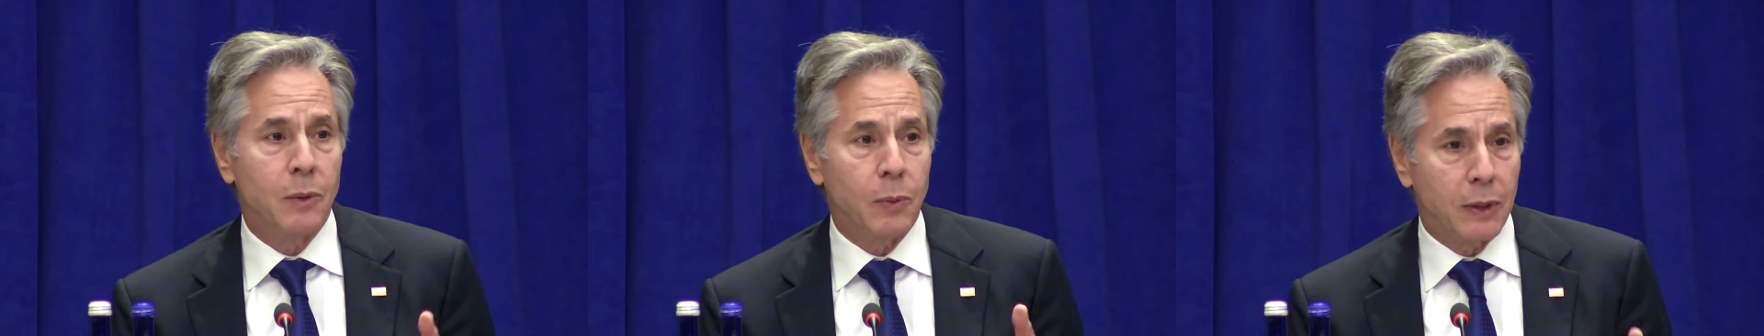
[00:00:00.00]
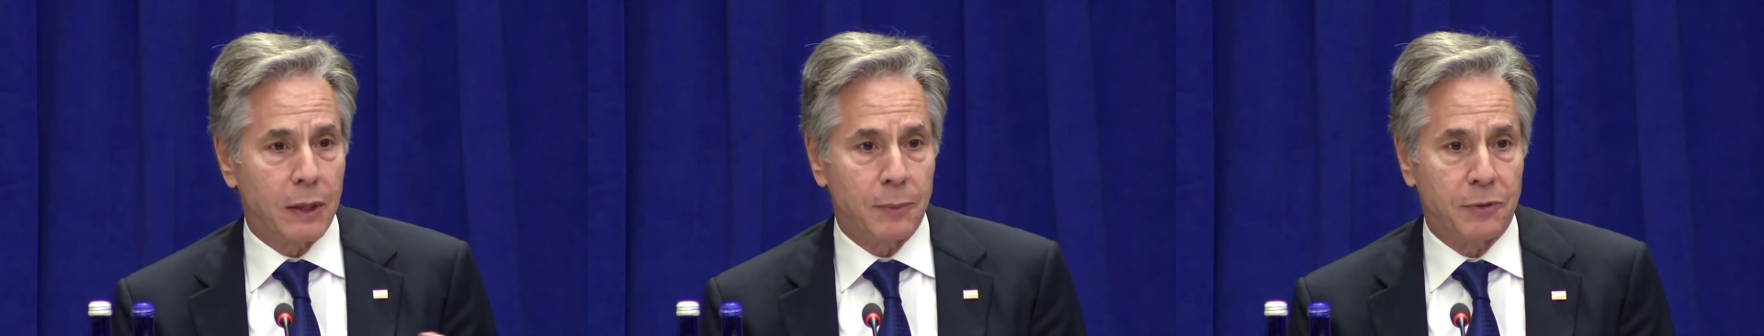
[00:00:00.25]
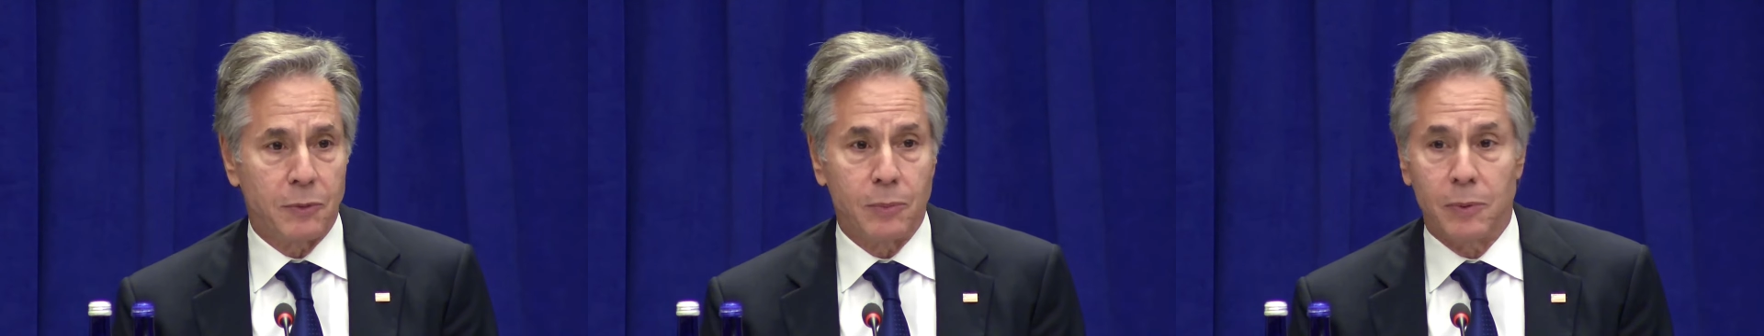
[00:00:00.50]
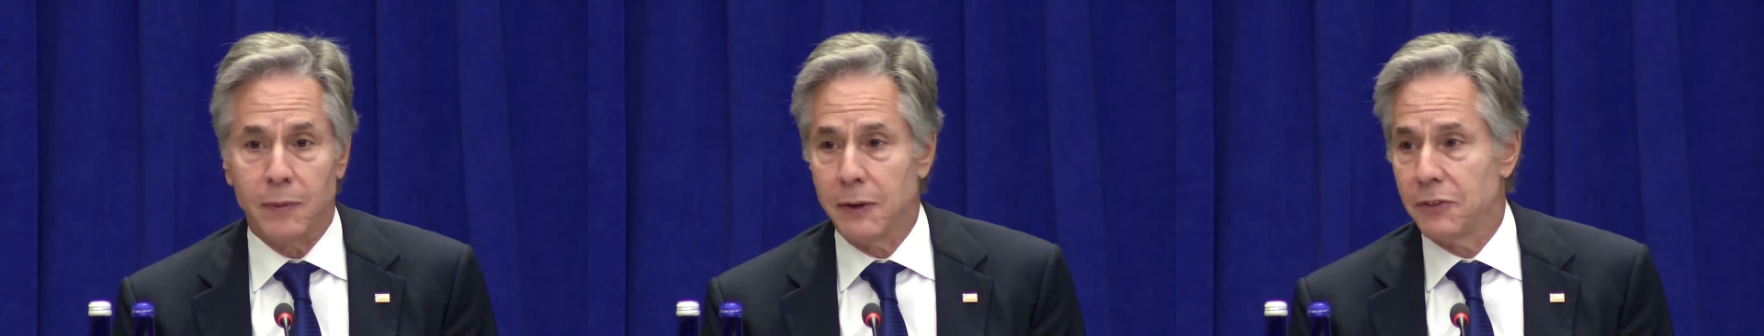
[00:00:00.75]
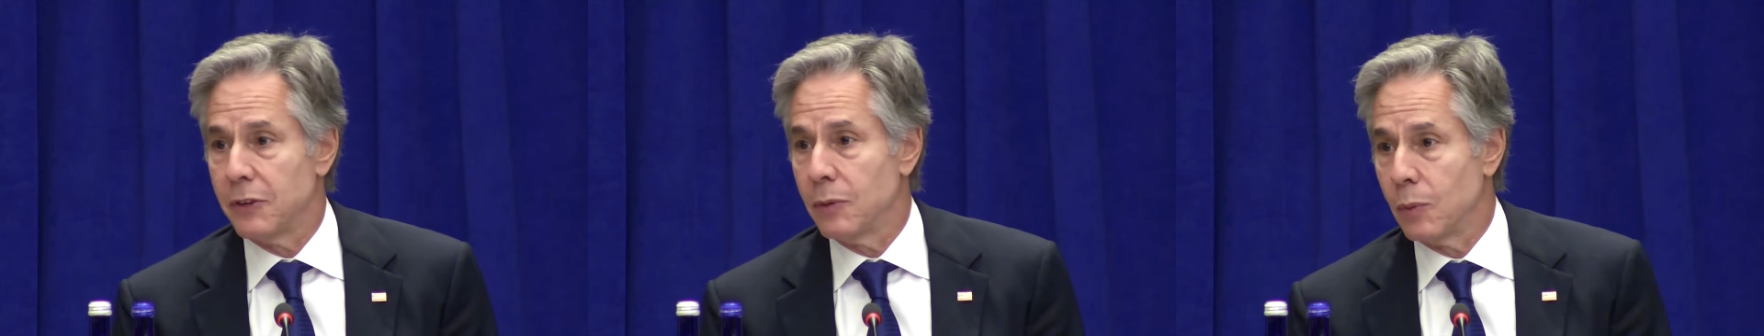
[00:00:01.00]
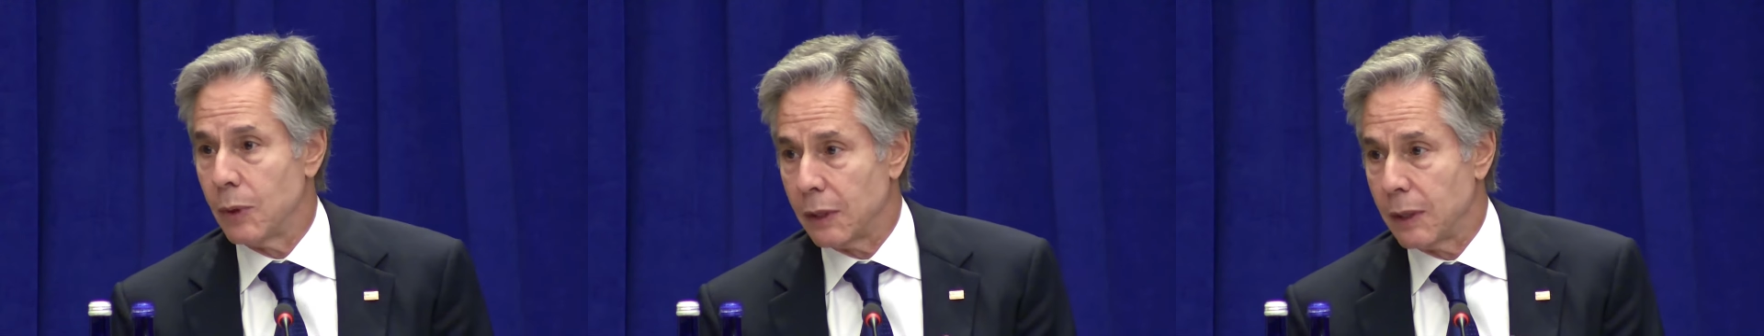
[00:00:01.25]
when it comes to prevention,
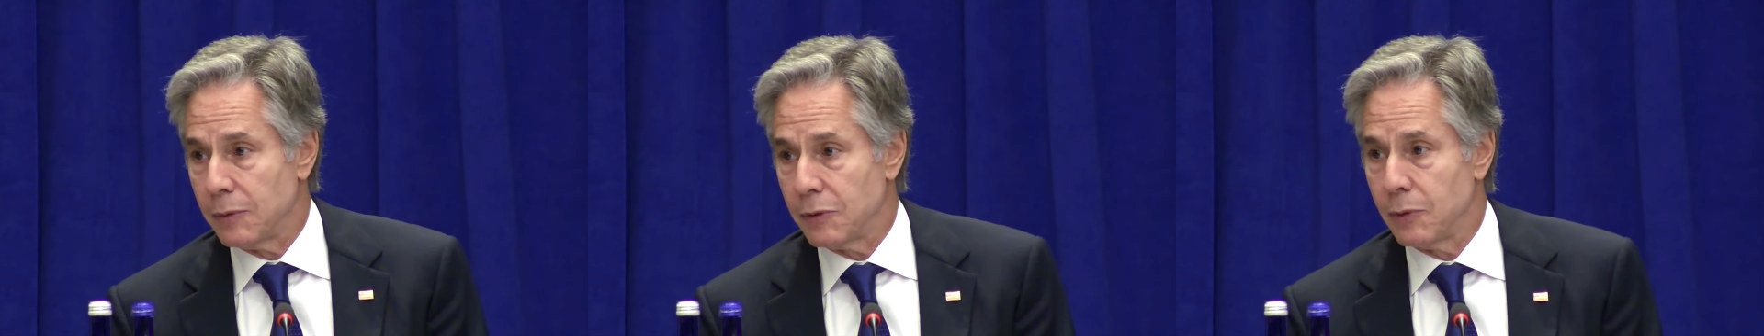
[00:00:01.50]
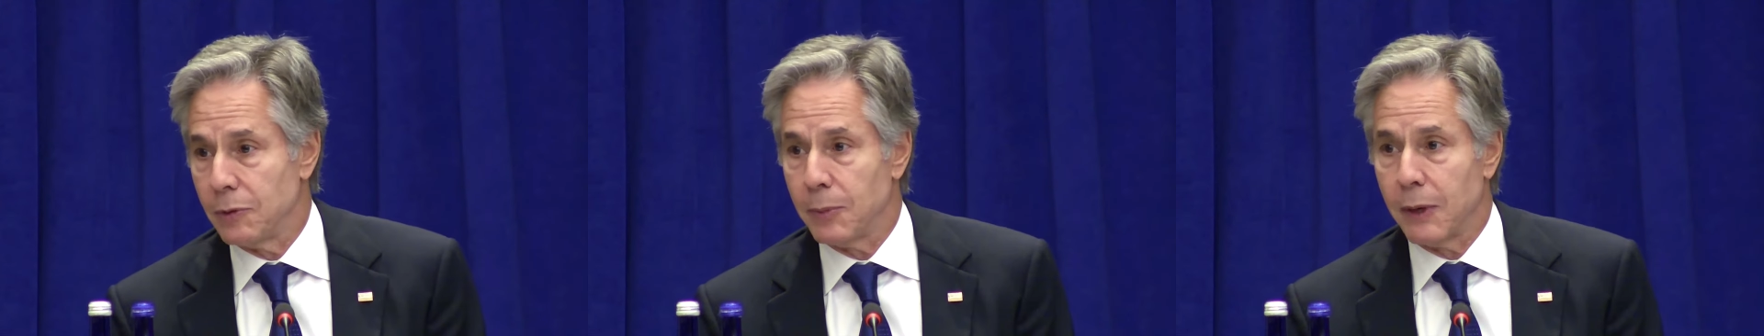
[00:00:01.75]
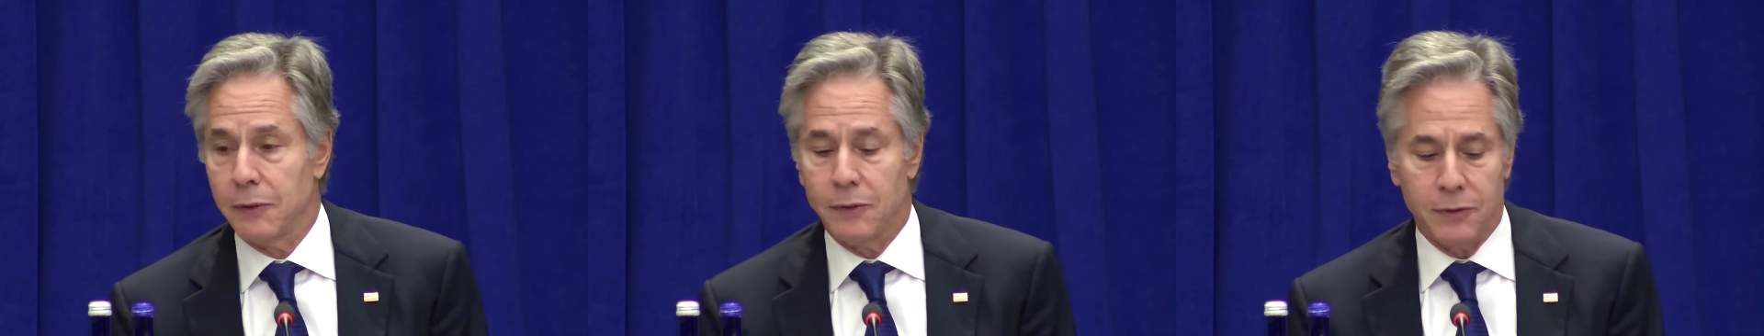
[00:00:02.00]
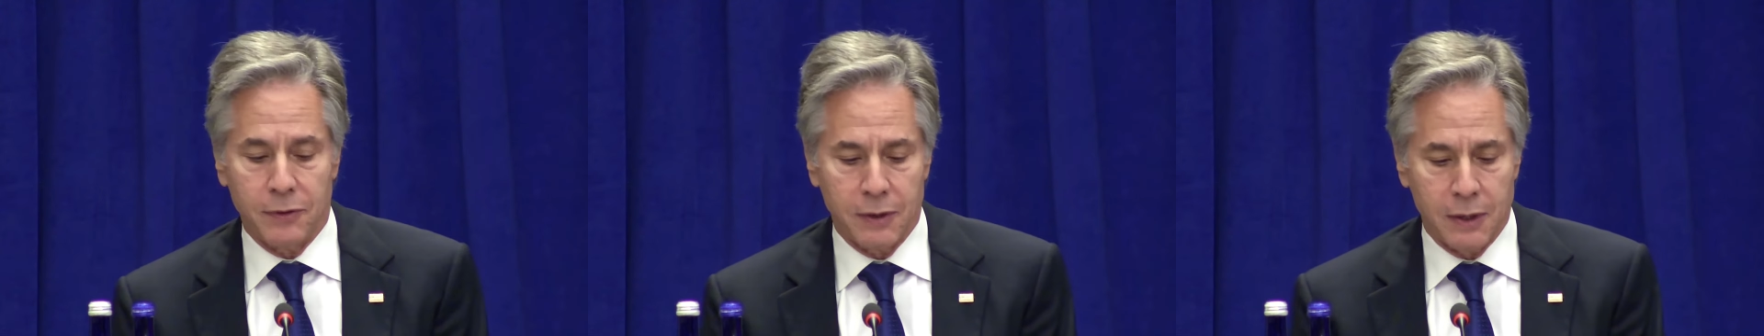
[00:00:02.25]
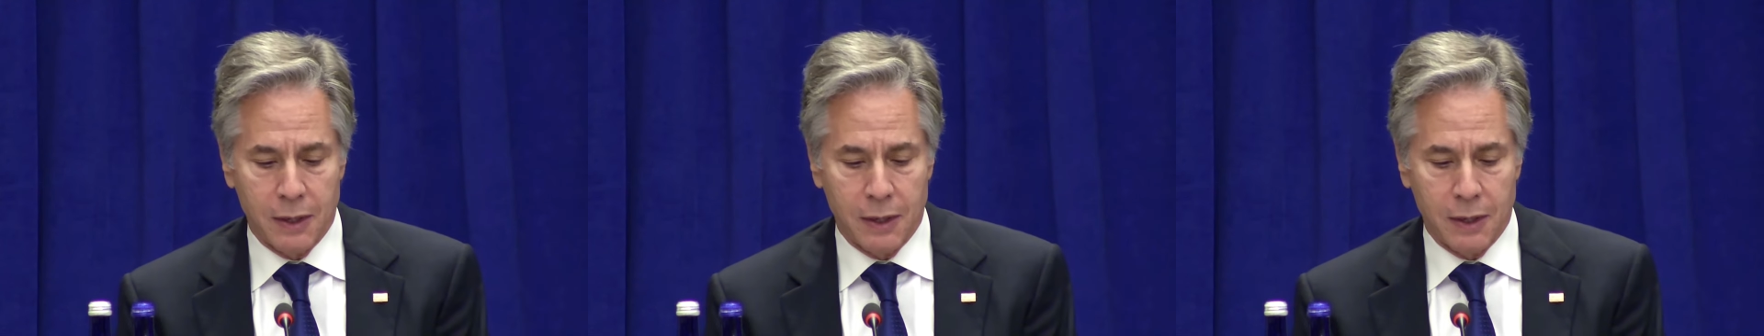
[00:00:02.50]
when it comes to responses.